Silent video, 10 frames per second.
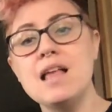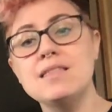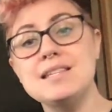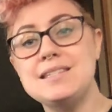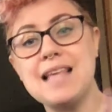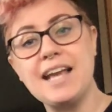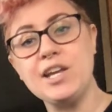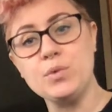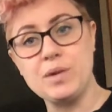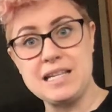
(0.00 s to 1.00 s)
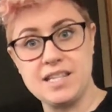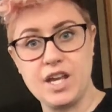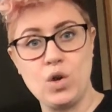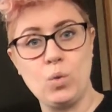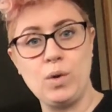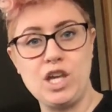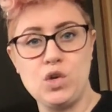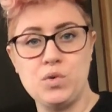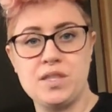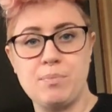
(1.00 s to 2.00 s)
The second reason we
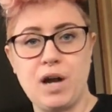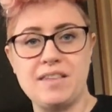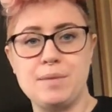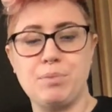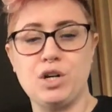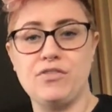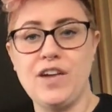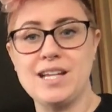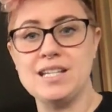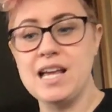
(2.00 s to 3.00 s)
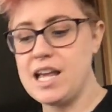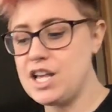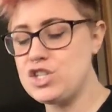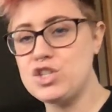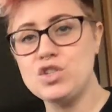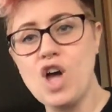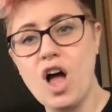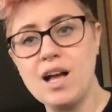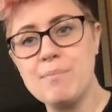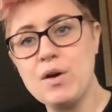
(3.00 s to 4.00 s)
use the present perfect is to
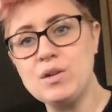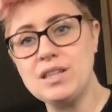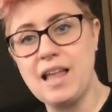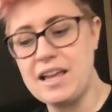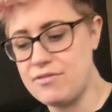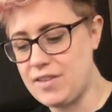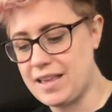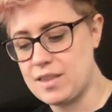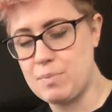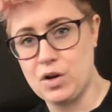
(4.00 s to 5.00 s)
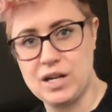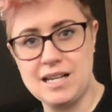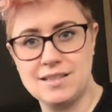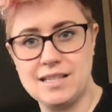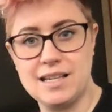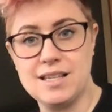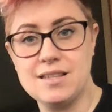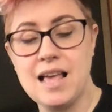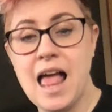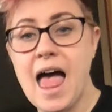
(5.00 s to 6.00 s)
talk about life experiences,
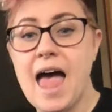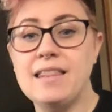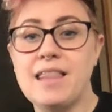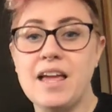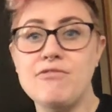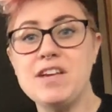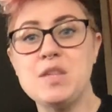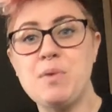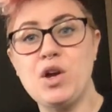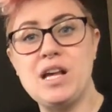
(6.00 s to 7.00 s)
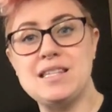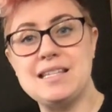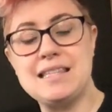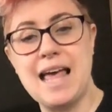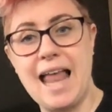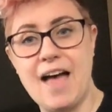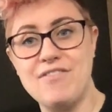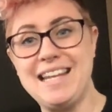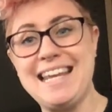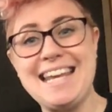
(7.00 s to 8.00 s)
and life experiences that have
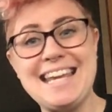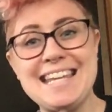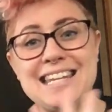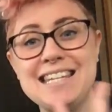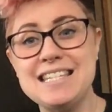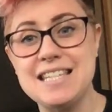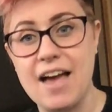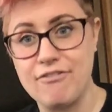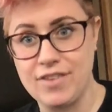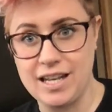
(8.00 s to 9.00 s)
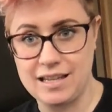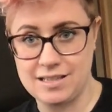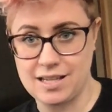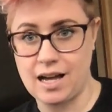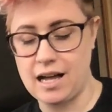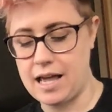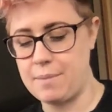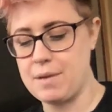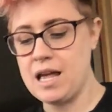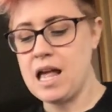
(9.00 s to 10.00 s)
an indefinite
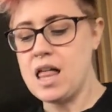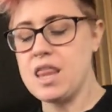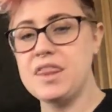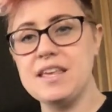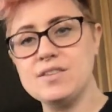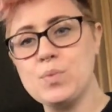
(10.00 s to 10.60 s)
time. This